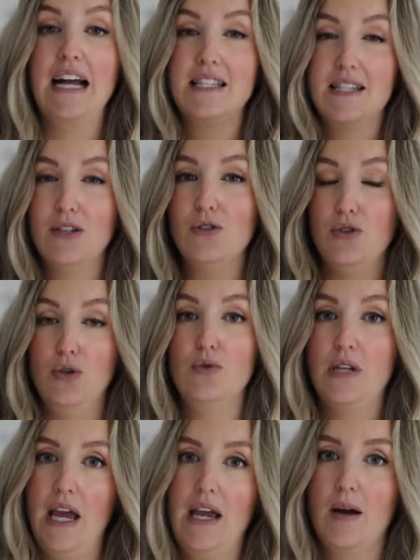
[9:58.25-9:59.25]
I still do
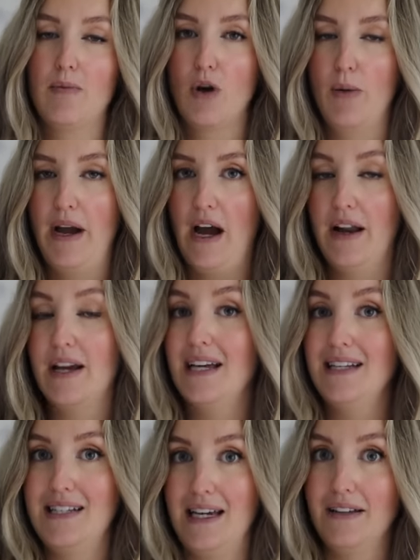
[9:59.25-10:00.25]
take a
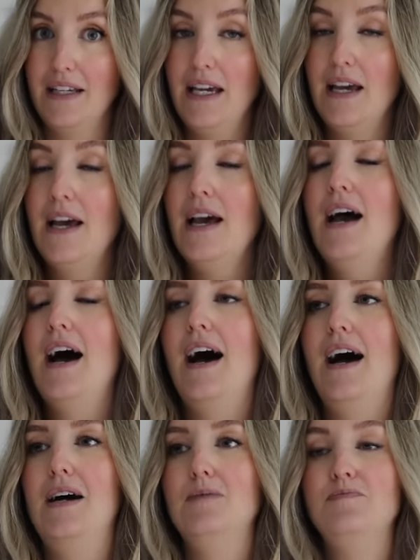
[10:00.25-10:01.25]
probiotic daily,
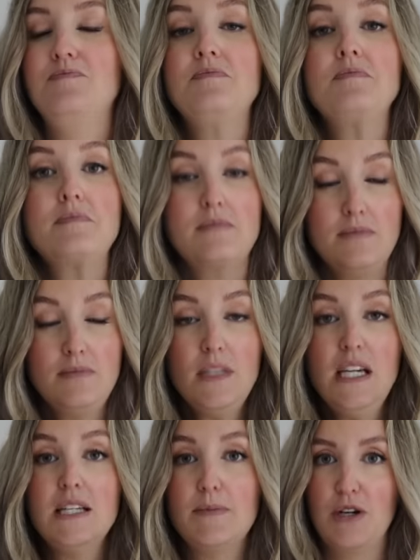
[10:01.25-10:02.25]

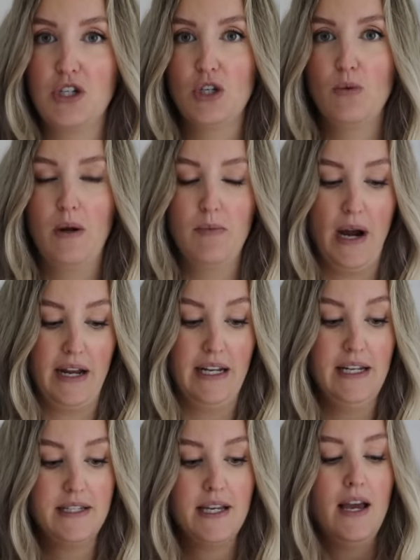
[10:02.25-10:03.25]
especially when pregnant,